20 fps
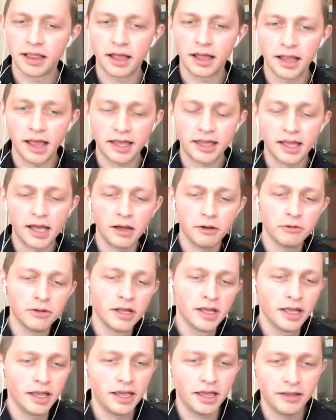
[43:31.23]
Like how
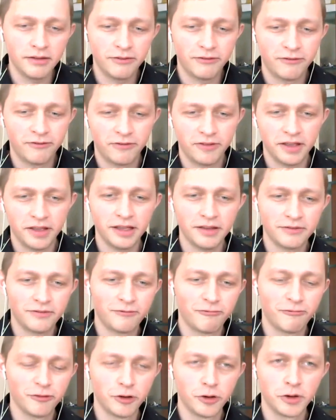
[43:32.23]
if
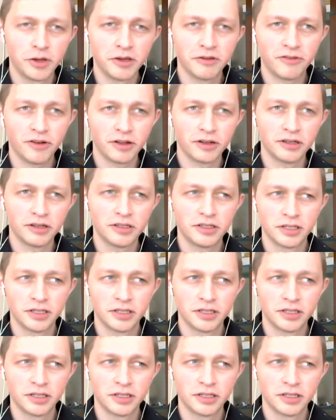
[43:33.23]
Neufund